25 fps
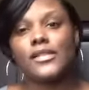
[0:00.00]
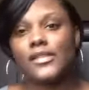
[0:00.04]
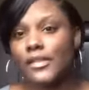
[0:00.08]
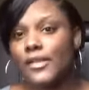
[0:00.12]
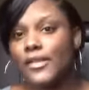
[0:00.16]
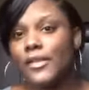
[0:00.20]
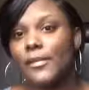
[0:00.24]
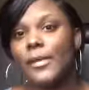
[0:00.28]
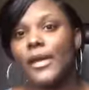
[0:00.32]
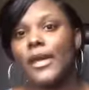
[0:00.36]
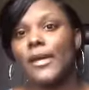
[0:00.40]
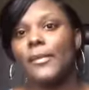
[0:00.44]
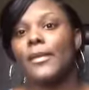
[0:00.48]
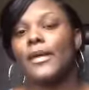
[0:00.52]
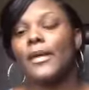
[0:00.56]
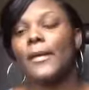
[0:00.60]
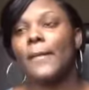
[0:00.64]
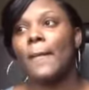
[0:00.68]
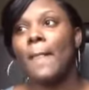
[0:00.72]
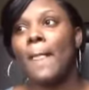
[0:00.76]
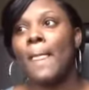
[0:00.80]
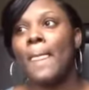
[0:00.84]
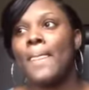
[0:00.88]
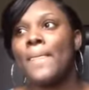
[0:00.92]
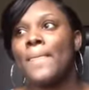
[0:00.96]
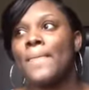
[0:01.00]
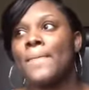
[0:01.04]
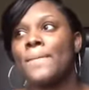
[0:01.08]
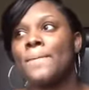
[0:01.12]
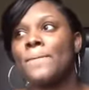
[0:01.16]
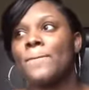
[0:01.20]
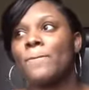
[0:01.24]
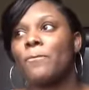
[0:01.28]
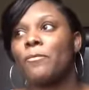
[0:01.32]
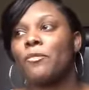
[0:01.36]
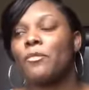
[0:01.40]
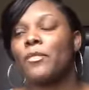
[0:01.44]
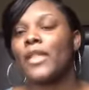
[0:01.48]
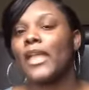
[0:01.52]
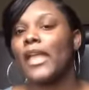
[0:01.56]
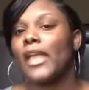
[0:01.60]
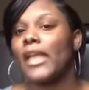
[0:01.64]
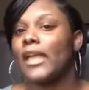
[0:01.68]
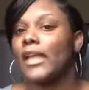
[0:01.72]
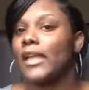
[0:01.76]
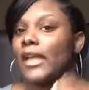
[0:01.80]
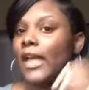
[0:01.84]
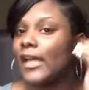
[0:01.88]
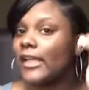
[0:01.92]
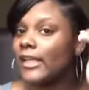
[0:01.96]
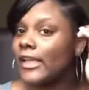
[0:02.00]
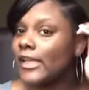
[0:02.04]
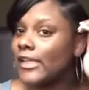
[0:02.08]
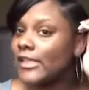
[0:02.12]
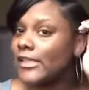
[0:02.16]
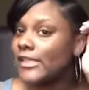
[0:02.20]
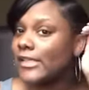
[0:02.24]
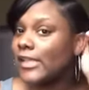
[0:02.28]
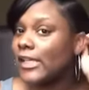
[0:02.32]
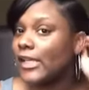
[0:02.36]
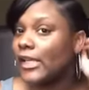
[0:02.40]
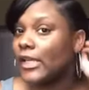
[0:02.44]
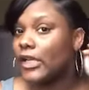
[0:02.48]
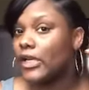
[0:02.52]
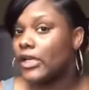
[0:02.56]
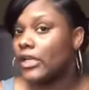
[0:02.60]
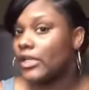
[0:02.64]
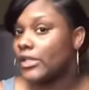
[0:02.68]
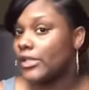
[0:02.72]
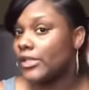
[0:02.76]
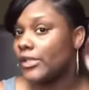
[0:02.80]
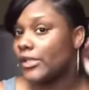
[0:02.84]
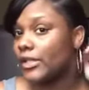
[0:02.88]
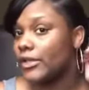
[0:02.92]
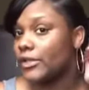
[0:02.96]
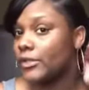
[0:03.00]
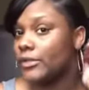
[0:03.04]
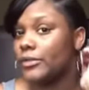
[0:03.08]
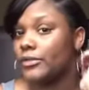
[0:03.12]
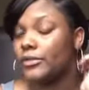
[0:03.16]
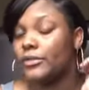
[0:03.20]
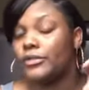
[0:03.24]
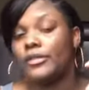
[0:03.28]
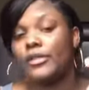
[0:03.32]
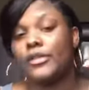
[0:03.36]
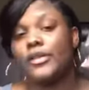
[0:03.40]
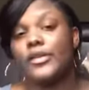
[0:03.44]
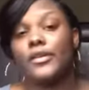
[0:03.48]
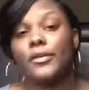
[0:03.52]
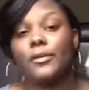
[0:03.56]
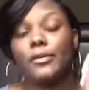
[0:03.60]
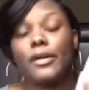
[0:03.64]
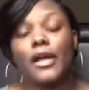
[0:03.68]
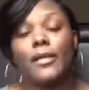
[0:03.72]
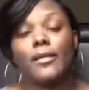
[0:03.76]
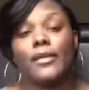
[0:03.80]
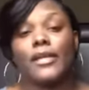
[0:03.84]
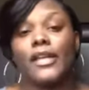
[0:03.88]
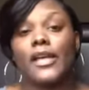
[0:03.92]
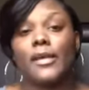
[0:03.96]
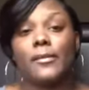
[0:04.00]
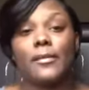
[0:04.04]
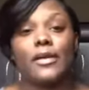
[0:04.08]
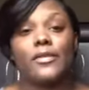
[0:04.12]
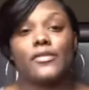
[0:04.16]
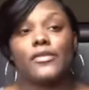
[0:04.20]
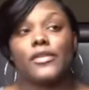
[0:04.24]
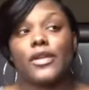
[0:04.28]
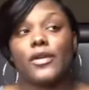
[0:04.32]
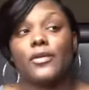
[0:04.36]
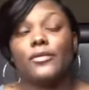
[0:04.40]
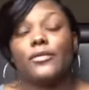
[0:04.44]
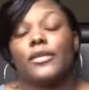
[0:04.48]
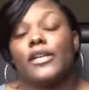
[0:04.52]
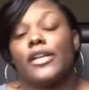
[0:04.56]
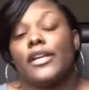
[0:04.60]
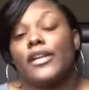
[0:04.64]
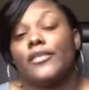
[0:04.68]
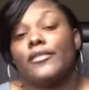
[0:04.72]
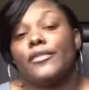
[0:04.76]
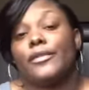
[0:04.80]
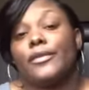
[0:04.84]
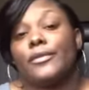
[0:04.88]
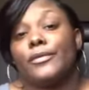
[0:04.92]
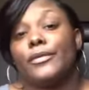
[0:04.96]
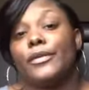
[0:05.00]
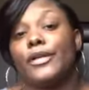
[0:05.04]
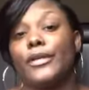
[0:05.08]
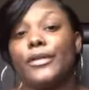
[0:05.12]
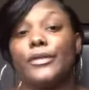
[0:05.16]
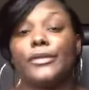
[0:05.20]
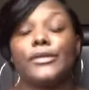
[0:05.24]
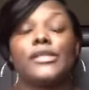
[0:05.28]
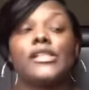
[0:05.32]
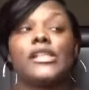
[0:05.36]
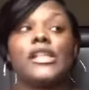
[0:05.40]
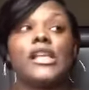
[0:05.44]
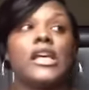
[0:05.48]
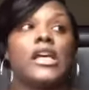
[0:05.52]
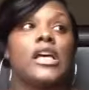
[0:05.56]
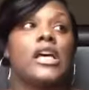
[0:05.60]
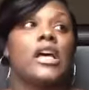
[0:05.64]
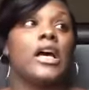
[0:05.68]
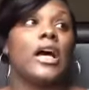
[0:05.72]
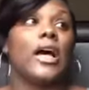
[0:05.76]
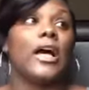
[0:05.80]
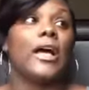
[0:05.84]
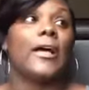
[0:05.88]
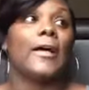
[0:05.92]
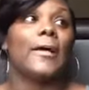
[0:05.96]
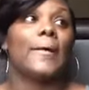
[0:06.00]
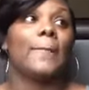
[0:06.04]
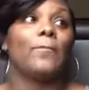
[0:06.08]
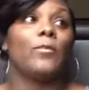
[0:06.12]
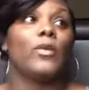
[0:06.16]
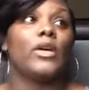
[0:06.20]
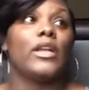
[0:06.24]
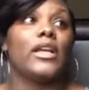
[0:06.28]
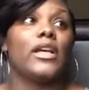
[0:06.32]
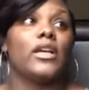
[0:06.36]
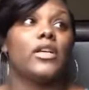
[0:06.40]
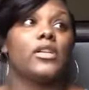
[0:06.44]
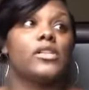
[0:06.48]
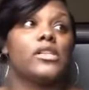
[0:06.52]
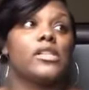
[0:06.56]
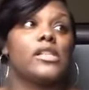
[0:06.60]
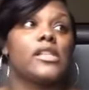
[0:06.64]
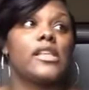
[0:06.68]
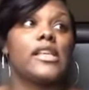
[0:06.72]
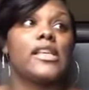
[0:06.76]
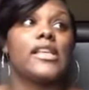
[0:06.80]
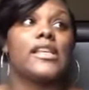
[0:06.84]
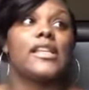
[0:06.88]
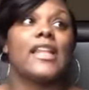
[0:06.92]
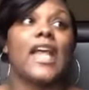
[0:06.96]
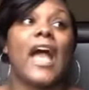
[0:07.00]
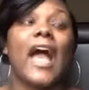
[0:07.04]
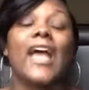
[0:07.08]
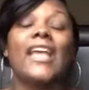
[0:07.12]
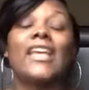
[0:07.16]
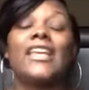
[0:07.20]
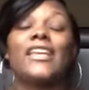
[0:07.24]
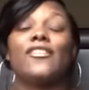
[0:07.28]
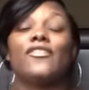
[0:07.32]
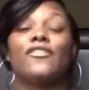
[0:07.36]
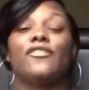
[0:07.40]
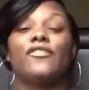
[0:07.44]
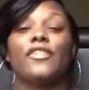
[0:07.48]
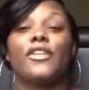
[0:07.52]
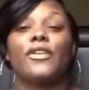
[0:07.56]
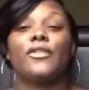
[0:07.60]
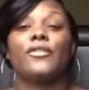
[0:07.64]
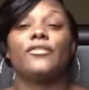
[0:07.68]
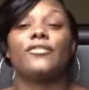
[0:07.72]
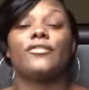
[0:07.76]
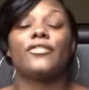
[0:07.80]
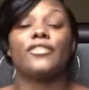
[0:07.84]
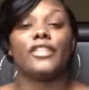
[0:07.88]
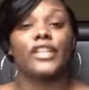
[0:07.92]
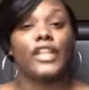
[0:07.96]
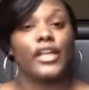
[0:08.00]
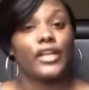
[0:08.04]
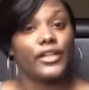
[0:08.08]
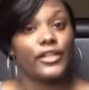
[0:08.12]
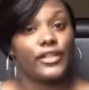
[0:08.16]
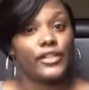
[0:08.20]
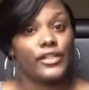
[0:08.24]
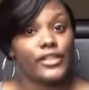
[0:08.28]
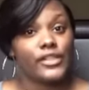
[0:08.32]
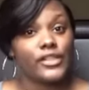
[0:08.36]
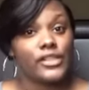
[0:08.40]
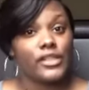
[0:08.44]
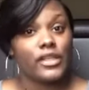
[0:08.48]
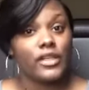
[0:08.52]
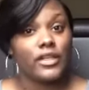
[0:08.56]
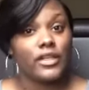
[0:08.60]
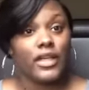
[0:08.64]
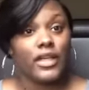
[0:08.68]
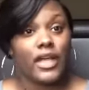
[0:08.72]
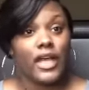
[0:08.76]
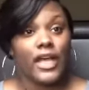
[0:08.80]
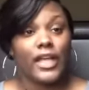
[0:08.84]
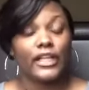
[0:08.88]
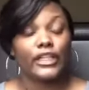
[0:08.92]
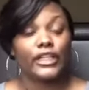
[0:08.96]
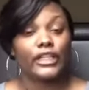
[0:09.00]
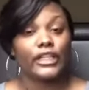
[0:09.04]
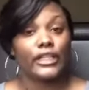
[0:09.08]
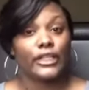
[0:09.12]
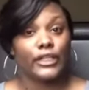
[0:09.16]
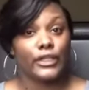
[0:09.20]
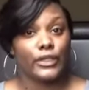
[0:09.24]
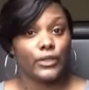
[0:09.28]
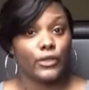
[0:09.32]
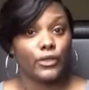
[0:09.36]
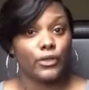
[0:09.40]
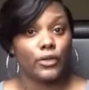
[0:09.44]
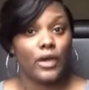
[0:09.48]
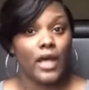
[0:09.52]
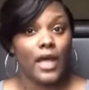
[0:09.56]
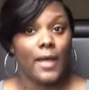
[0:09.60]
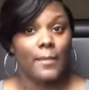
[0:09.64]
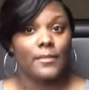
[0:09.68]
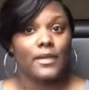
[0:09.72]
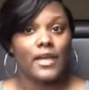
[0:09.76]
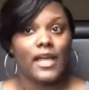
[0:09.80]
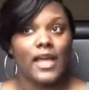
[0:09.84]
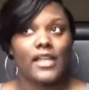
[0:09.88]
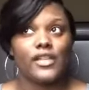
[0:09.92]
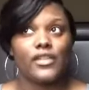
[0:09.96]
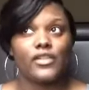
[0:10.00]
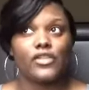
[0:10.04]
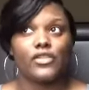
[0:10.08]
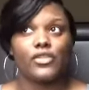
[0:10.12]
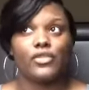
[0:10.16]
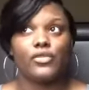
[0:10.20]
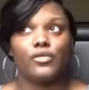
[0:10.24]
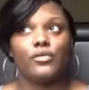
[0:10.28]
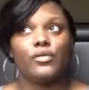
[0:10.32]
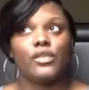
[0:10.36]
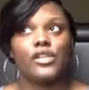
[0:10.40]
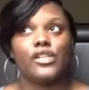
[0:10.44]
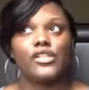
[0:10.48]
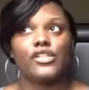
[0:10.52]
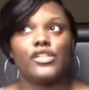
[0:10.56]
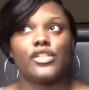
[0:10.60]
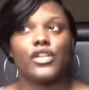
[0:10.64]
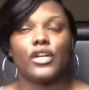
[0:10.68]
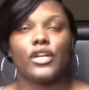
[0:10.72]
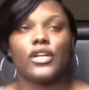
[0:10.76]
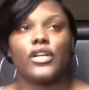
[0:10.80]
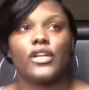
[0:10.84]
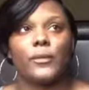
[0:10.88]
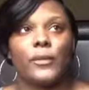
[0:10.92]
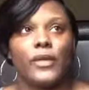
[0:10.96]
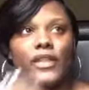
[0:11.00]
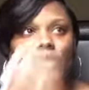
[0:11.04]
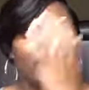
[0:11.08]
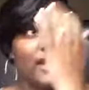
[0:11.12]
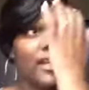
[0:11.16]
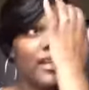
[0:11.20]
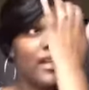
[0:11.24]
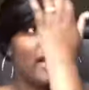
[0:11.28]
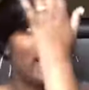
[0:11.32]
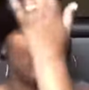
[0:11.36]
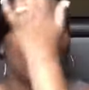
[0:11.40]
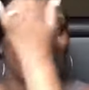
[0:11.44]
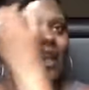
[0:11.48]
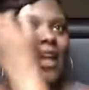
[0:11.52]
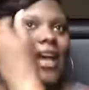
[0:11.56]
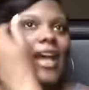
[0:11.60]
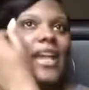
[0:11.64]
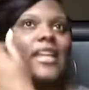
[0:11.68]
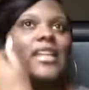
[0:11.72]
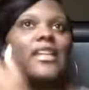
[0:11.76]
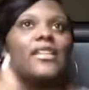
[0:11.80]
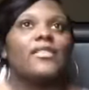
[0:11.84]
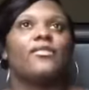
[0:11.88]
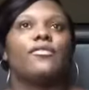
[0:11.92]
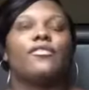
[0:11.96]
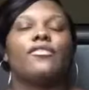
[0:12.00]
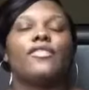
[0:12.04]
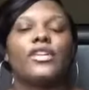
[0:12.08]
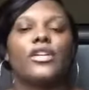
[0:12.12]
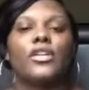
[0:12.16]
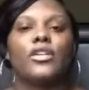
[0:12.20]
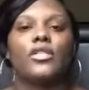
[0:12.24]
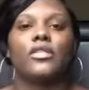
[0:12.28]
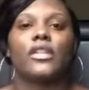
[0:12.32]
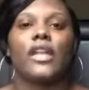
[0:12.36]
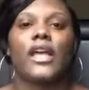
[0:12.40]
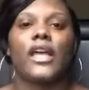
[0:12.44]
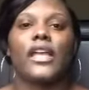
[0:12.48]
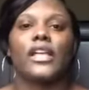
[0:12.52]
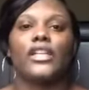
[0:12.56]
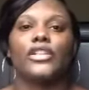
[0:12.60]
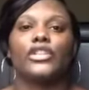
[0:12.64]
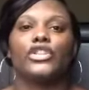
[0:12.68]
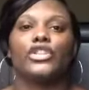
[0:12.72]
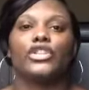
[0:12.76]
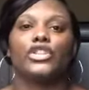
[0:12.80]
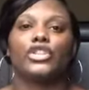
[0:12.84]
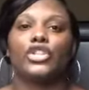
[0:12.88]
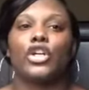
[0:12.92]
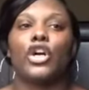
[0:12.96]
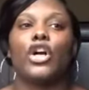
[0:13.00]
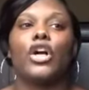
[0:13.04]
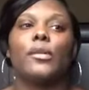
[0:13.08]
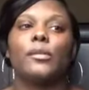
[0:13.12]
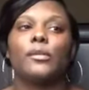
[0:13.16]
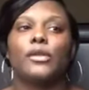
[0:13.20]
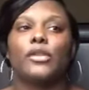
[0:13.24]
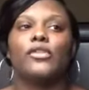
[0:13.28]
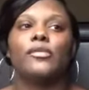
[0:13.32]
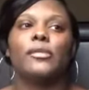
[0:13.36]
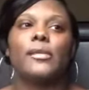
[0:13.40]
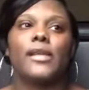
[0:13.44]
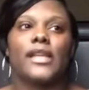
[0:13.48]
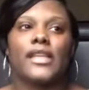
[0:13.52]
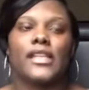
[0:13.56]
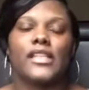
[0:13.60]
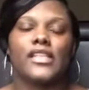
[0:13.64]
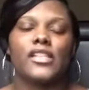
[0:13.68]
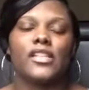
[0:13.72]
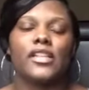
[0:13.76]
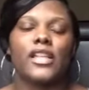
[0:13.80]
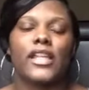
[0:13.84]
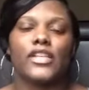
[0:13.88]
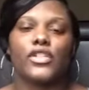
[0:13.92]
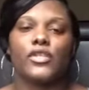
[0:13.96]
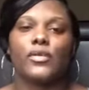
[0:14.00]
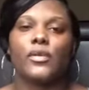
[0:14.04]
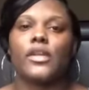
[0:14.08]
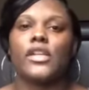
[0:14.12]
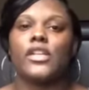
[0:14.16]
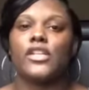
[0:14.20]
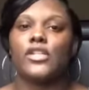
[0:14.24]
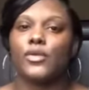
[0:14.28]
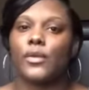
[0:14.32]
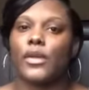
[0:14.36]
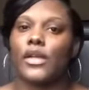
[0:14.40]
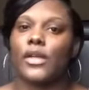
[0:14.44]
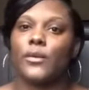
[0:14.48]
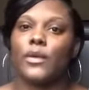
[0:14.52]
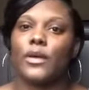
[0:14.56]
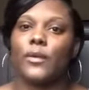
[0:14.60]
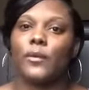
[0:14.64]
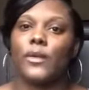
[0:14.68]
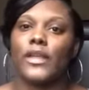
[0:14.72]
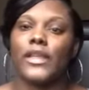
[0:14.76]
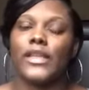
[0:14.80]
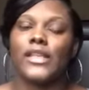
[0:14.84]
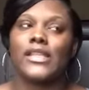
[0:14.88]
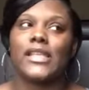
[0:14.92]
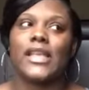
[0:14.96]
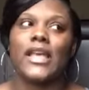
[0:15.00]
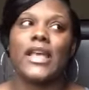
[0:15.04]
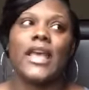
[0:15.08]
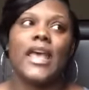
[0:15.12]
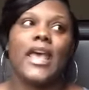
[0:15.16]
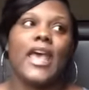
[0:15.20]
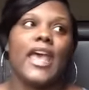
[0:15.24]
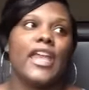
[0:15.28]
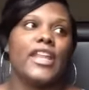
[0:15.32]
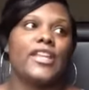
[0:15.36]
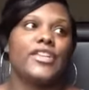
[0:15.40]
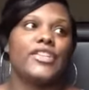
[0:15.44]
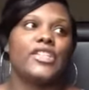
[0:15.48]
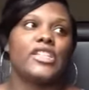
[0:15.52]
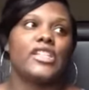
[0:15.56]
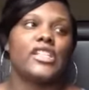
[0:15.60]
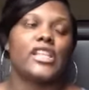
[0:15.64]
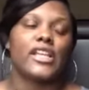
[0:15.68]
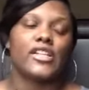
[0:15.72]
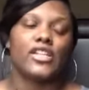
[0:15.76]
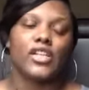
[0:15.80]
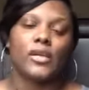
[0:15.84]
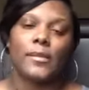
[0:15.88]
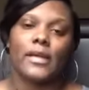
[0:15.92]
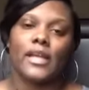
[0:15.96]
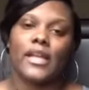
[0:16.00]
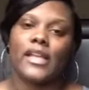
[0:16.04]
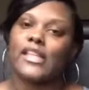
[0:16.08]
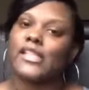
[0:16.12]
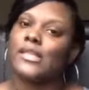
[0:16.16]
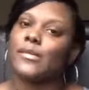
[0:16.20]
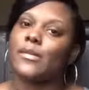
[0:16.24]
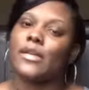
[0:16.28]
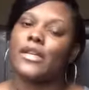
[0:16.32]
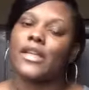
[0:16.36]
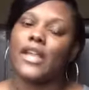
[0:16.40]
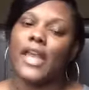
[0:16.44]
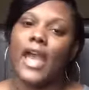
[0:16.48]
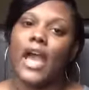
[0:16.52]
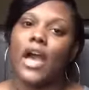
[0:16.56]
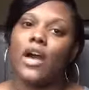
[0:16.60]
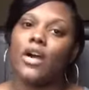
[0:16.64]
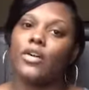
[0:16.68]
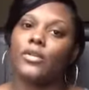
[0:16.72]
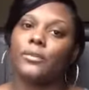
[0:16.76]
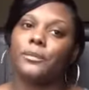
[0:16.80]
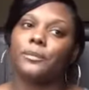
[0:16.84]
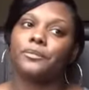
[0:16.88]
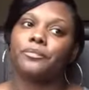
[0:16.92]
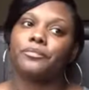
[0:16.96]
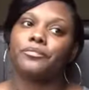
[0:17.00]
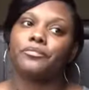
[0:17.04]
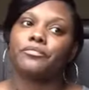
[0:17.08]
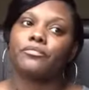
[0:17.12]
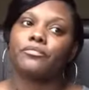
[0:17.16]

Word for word: to the baby. And I can't sing at all, so it'll probably come out tone deaf. Who knows? Um, what else? It I can feel flutters a little. I'm not too concerned. With Kennedy, I didn't feel like strong movement until like 20, 21 weeks. And it's just, I told my husband now,